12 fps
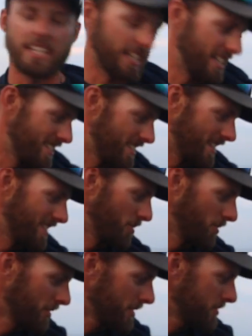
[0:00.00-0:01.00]
and the
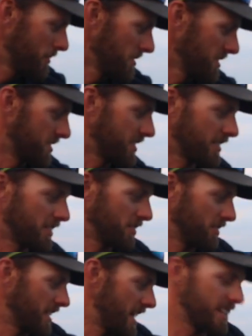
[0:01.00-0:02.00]
only reason we really started
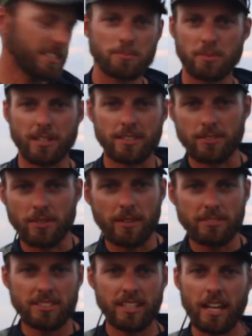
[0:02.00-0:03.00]
doing that is because we
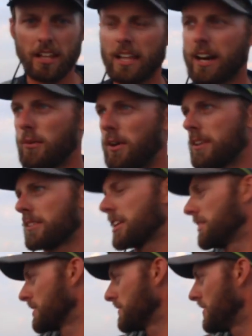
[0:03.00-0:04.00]
obviously had a lot of water to
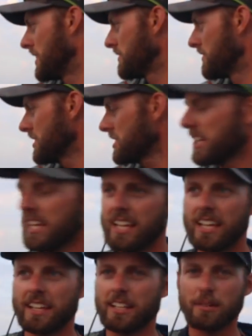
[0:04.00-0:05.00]
cover to find fish,
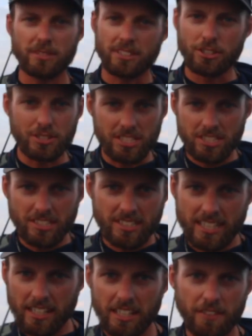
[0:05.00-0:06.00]
and number two, it's just a
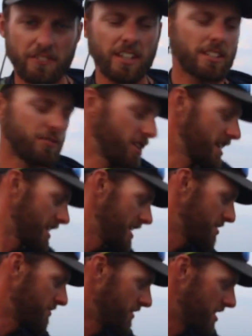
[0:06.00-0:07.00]
deadly effective way to
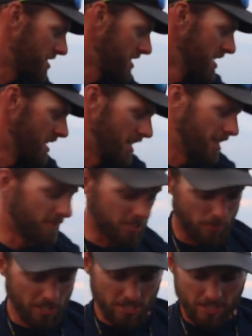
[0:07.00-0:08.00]
catch fish,
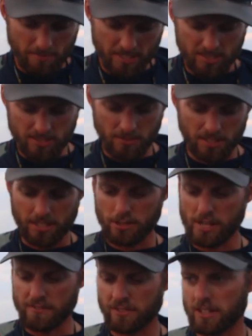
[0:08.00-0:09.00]
especially in Minnesota here,
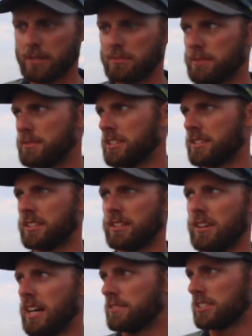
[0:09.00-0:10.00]
where I feel like I'm limited. You
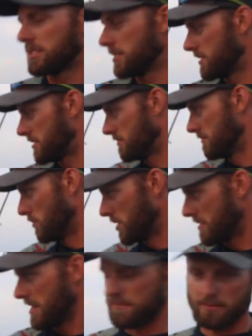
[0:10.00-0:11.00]
know, obviously it's
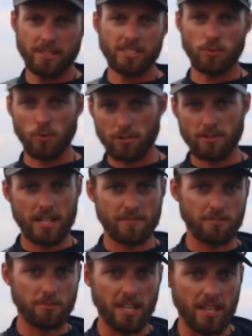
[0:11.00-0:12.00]
one rod for Mitch and one rod
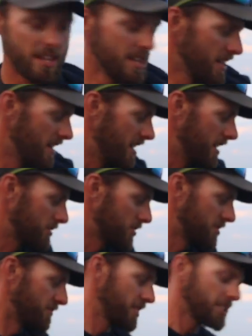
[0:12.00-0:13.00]
for me, so
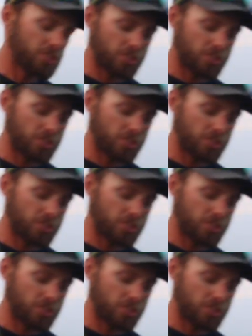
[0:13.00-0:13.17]
it's a very